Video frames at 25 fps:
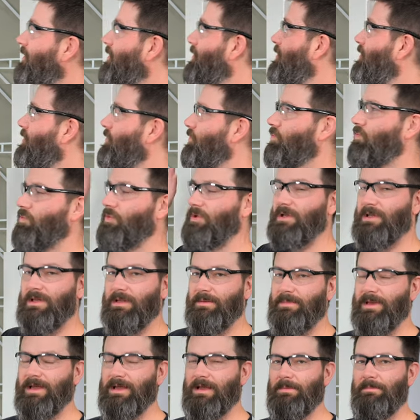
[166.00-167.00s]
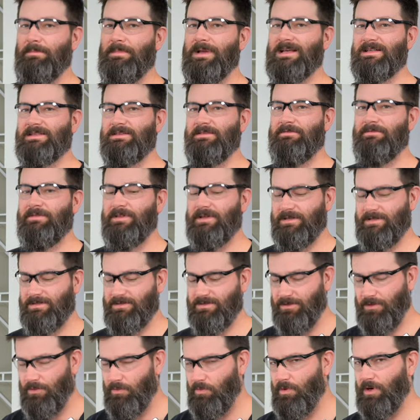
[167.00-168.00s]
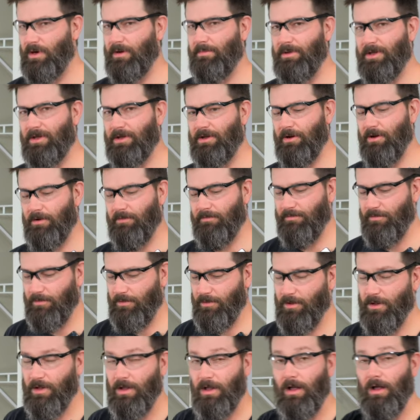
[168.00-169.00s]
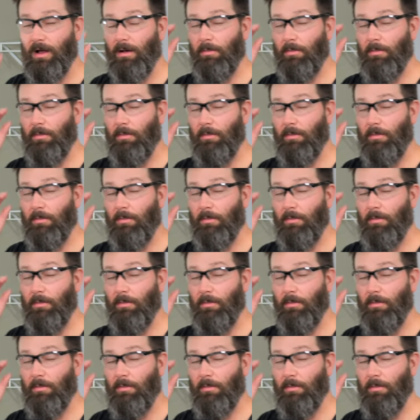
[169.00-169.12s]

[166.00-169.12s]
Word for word: You can really make a mess of this, so you want to be careful.